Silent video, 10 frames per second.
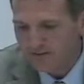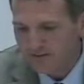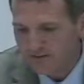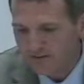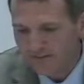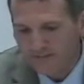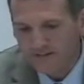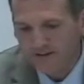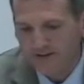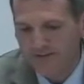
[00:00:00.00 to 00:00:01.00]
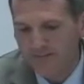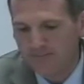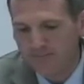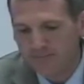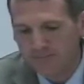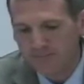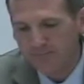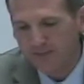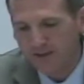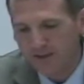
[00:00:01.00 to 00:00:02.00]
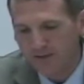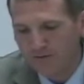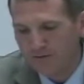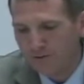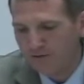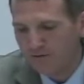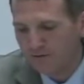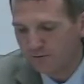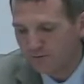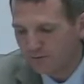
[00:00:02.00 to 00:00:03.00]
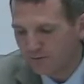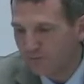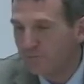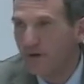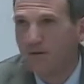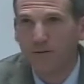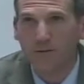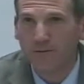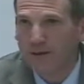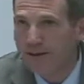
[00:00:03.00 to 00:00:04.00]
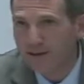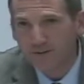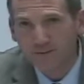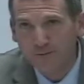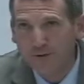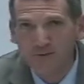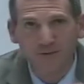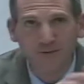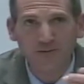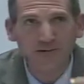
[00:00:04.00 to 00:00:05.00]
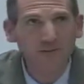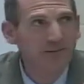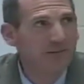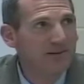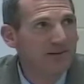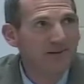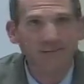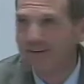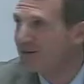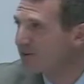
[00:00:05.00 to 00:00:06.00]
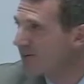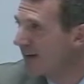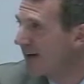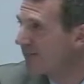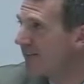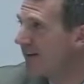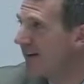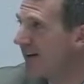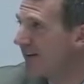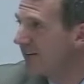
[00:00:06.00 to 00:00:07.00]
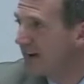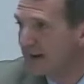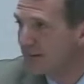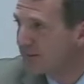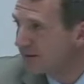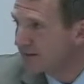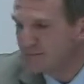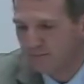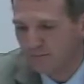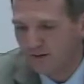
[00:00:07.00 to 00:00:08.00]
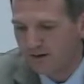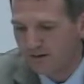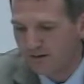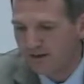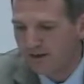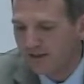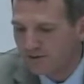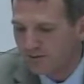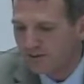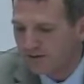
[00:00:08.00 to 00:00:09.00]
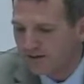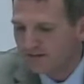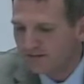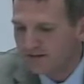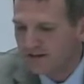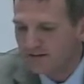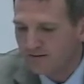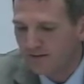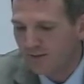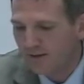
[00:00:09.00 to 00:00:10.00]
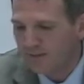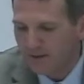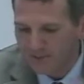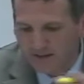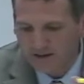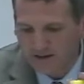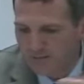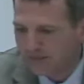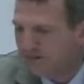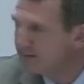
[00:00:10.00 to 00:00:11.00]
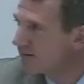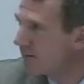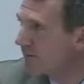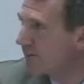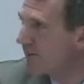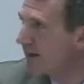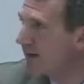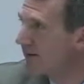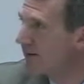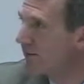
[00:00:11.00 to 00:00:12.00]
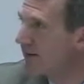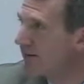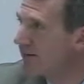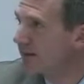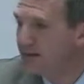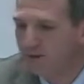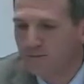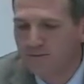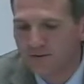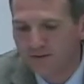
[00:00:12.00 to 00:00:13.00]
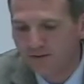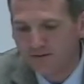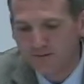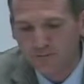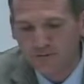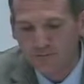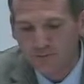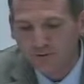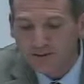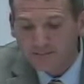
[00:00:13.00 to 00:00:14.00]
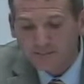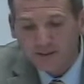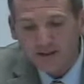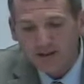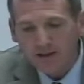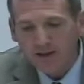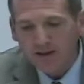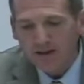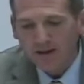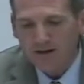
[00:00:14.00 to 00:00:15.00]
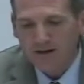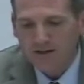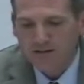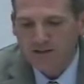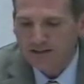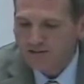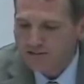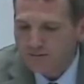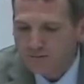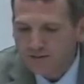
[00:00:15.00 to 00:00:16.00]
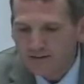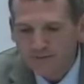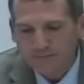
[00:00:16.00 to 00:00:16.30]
are. Um, and the smaller schools where you only have 12 or 13 people on the entire staff are not a place where I can make equal cuts. So that may be a comment that someone will make is why aren't they equal? And, and that's the reason why. Uh, Jackson Street,